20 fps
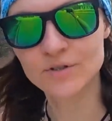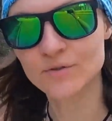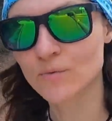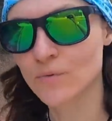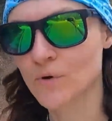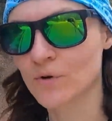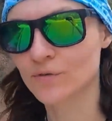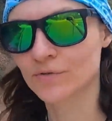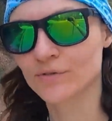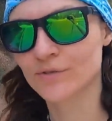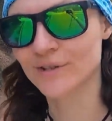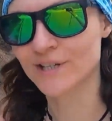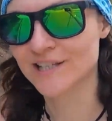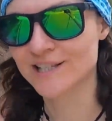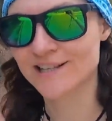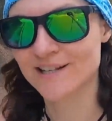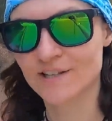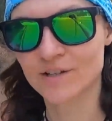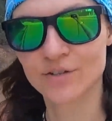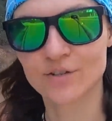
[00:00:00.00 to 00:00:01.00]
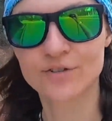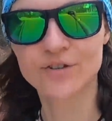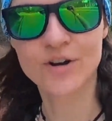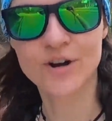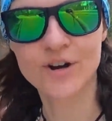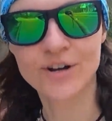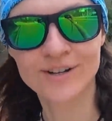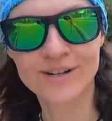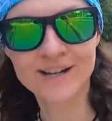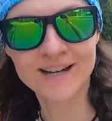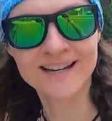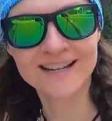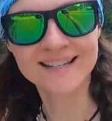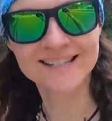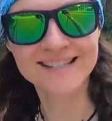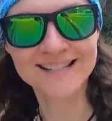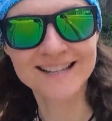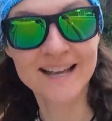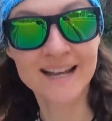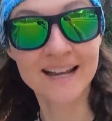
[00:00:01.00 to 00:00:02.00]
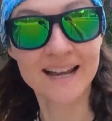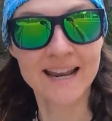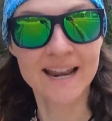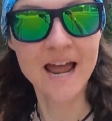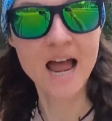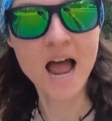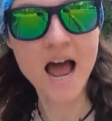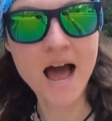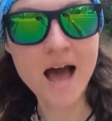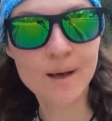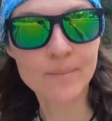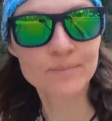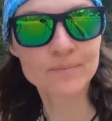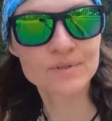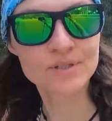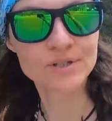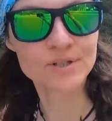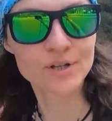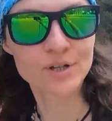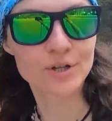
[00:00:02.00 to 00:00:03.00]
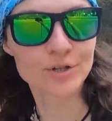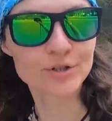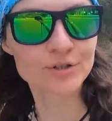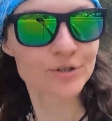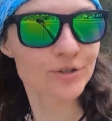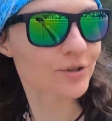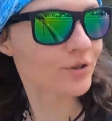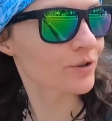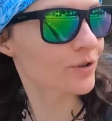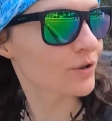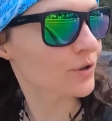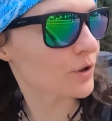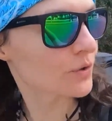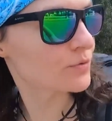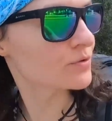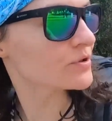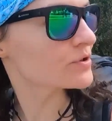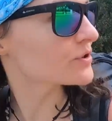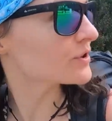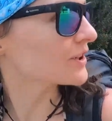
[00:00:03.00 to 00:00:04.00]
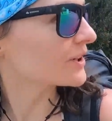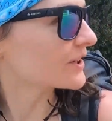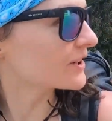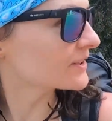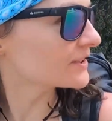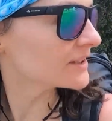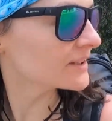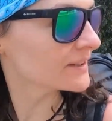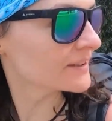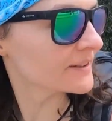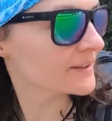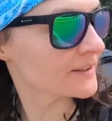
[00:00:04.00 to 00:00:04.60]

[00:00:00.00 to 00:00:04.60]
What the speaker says: Just walked through this little town and it's like an absolute ghost town.